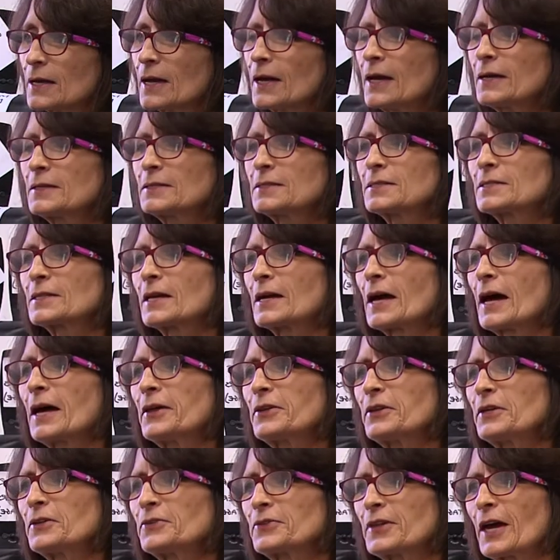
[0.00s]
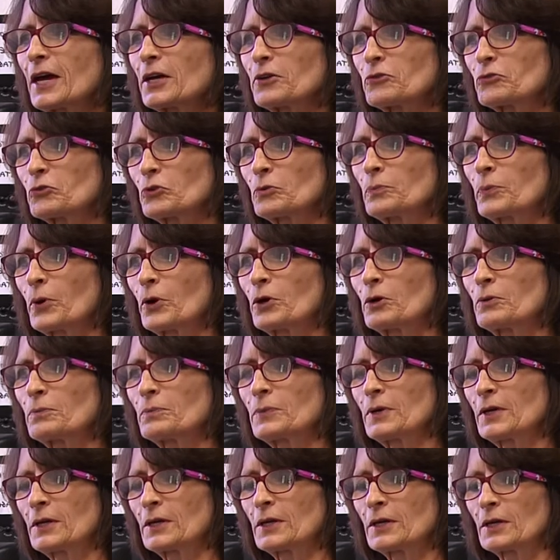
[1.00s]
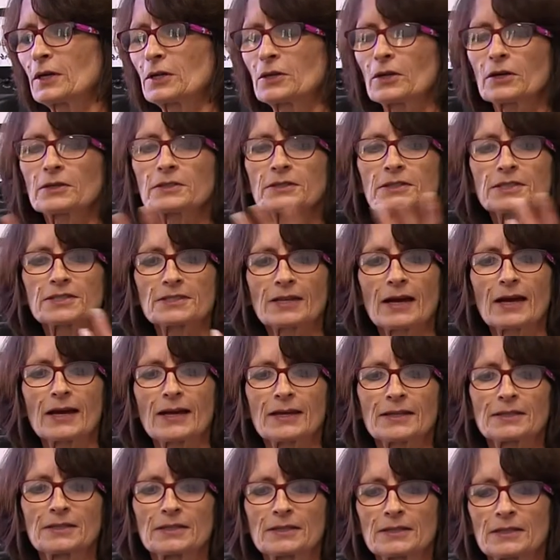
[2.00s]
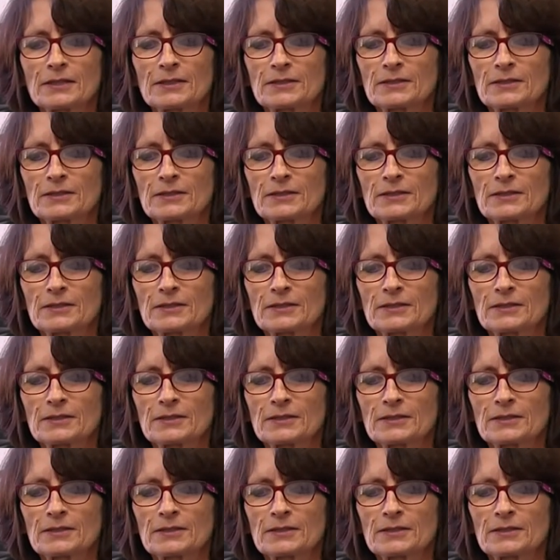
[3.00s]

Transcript: And I think that group home, alongside